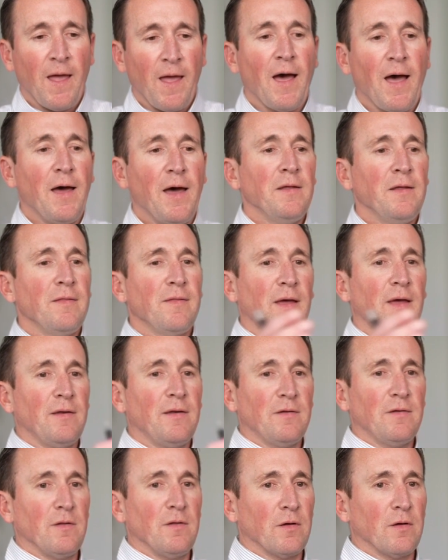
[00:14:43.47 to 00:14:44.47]
adding that
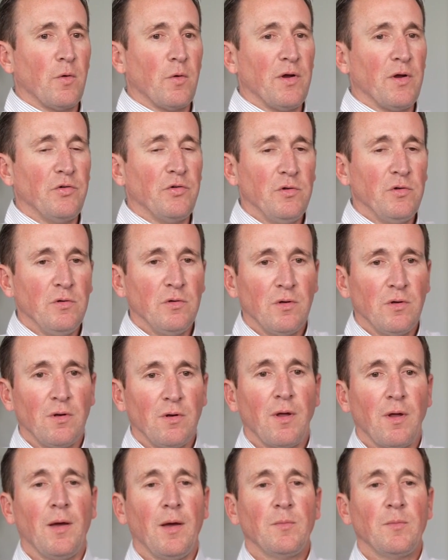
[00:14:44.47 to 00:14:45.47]
to the equation
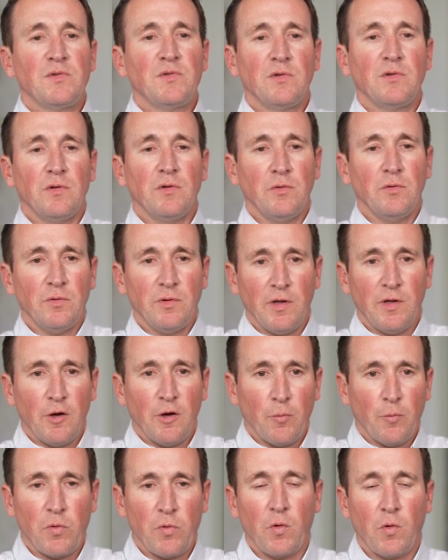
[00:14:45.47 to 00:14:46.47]
could absolutely
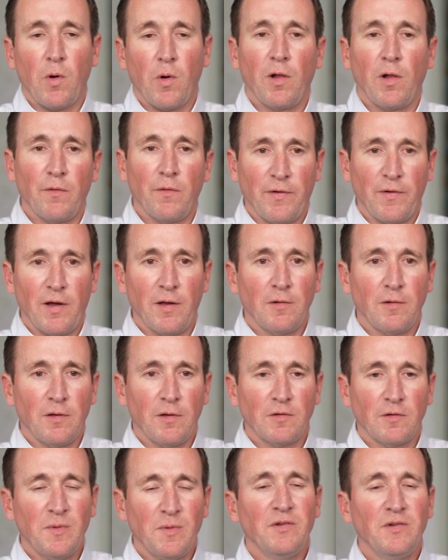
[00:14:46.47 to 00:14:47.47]
help you qualify,
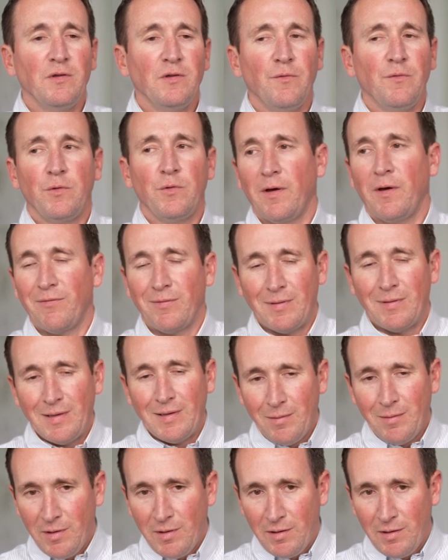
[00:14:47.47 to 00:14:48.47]
especially if you have
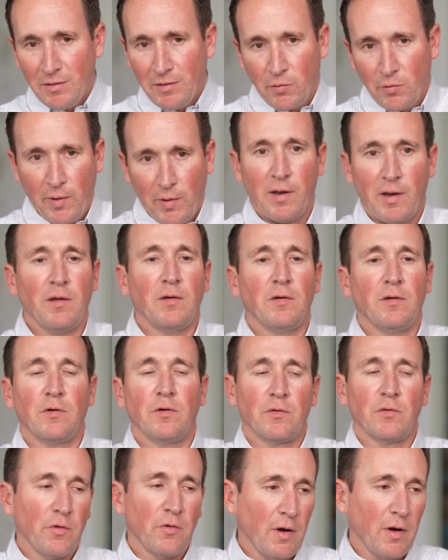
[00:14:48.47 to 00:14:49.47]
limited credit and
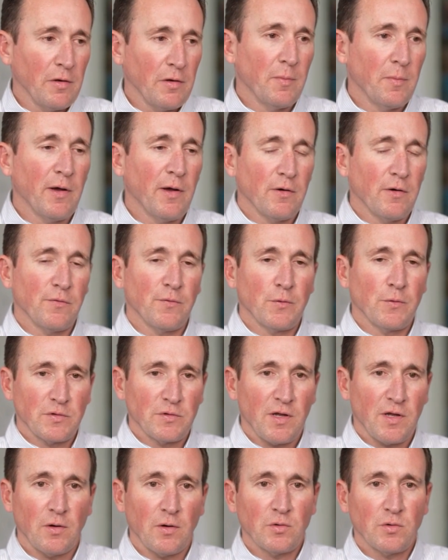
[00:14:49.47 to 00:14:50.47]
you're trying to buy your first
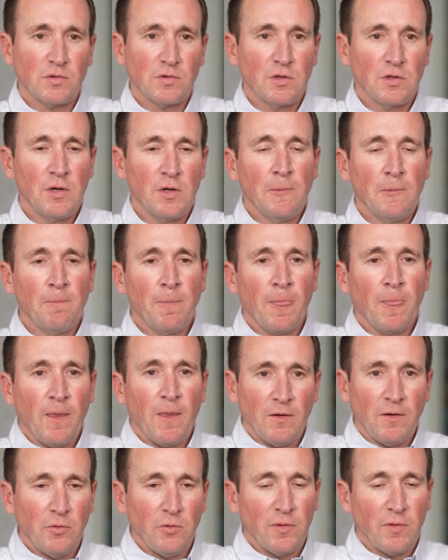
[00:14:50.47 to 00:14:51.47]
house.
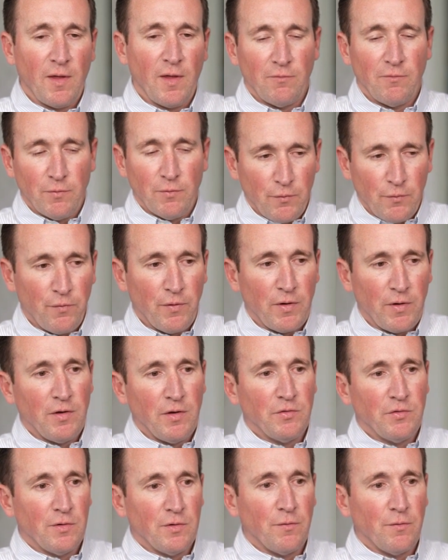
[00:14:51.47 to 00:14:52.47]
doing that
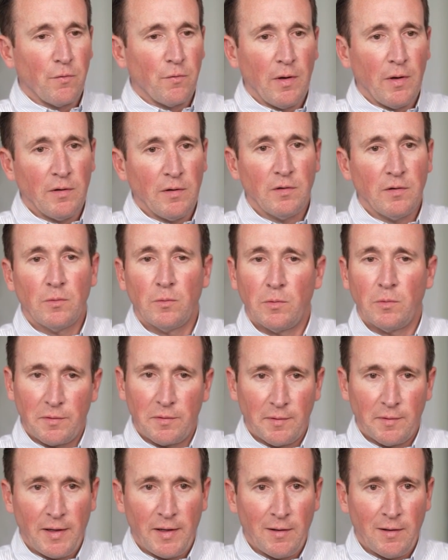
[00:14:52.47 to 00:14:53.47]
verification of rent with
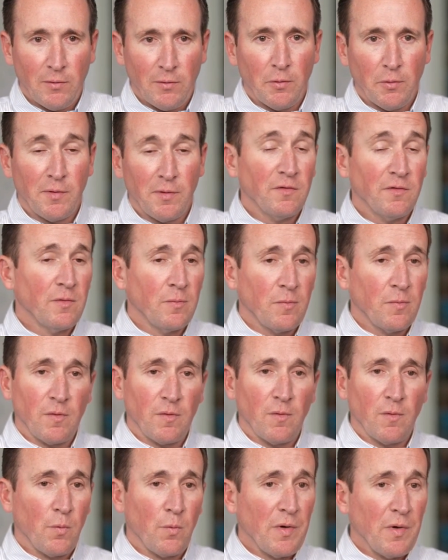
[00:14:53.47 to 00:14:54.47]
the landlord. That's
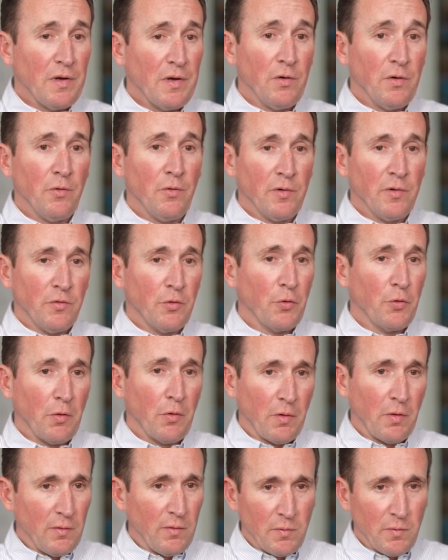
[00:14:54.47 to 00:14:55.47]
something that we do
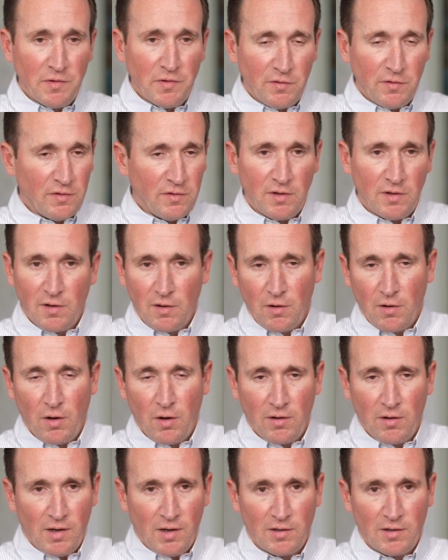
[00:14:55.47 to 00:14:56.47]
internally. We just need the
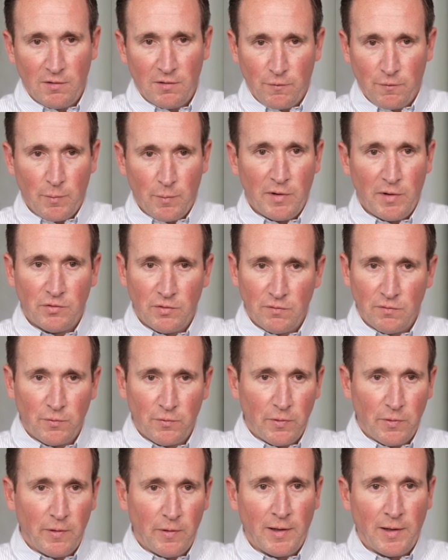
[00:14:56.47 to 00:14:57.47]
contact information
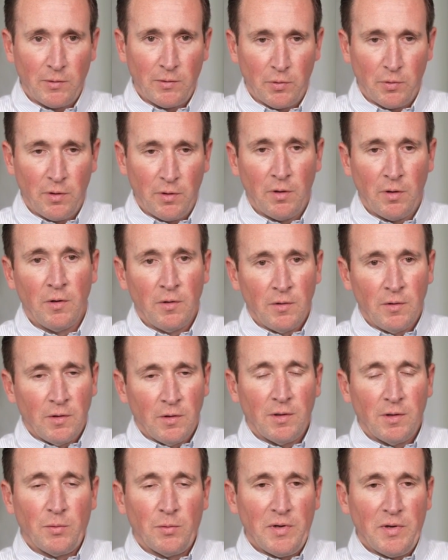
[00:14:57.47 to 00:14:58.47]
for the landlord,
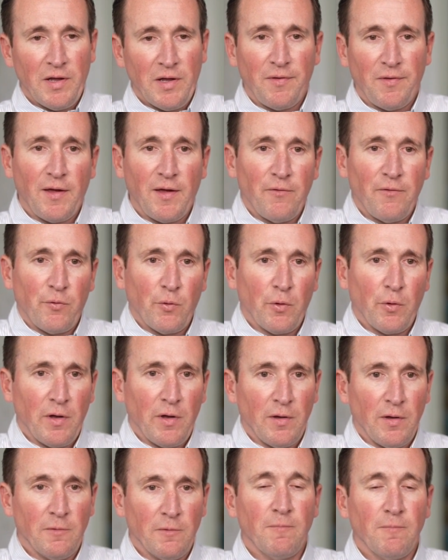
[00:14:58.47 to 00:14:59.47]
and we get that for
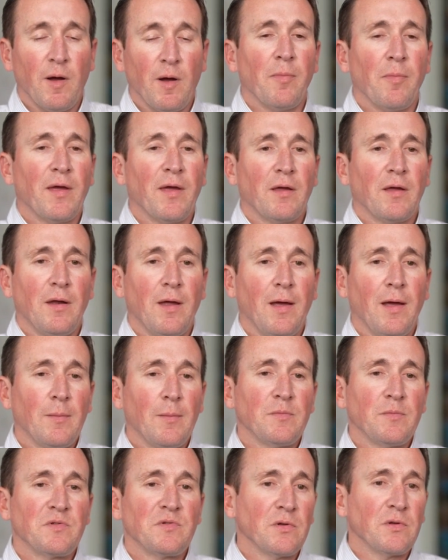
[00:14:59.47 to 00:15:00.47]
you. That could
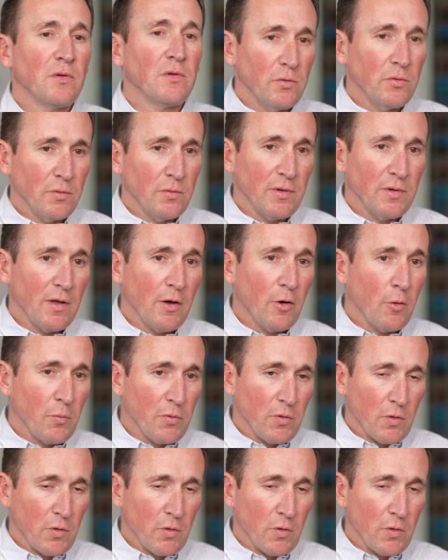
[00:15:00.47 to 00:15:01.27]
absolutely help